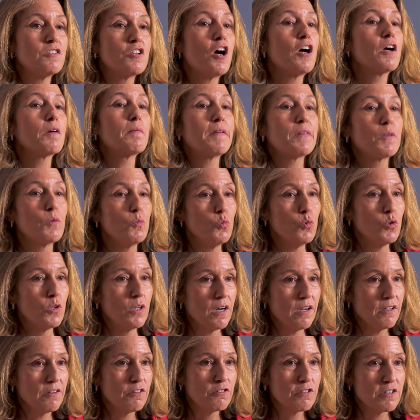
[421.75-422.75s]
talk about the war
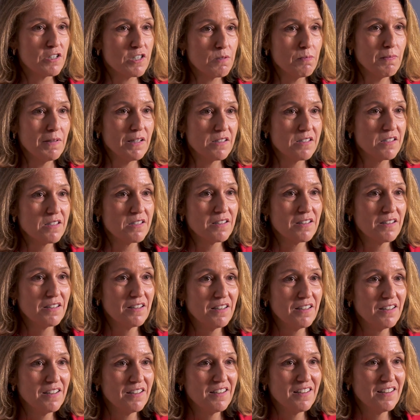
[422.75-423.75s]
on Christmas,
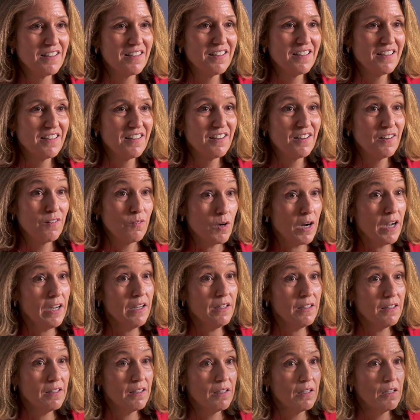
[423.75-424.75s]

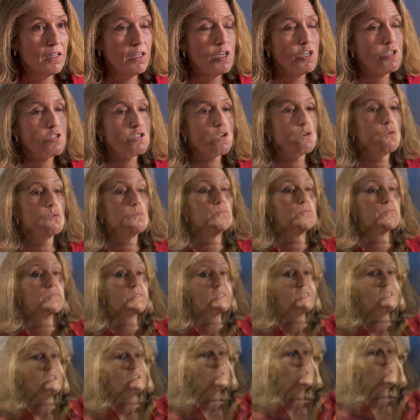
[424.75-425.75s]
right? So
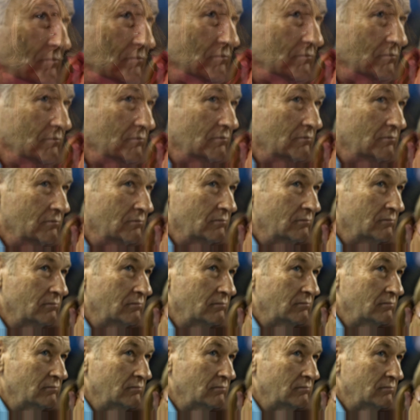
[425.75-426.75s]
the other thing that they
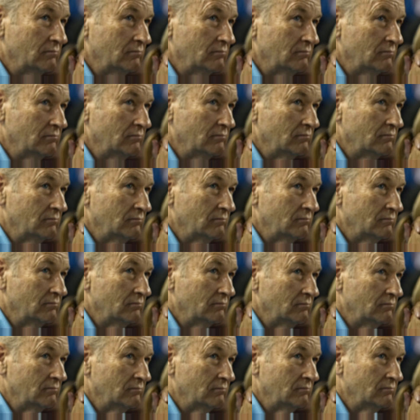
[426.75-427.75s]
do is they create
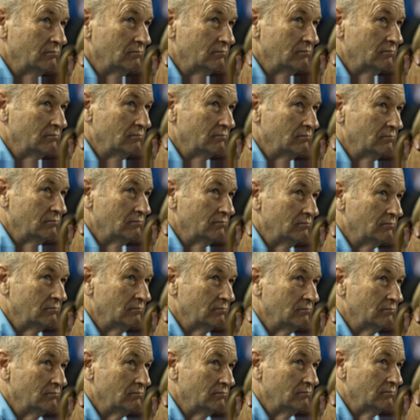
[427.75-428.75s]
these false
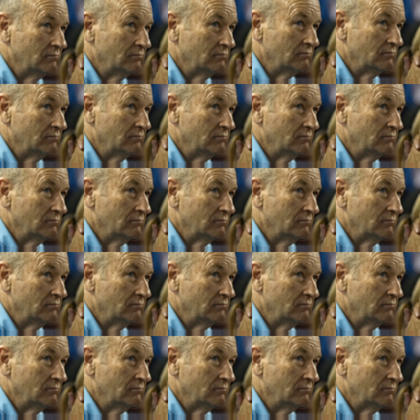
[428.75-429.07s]
fights.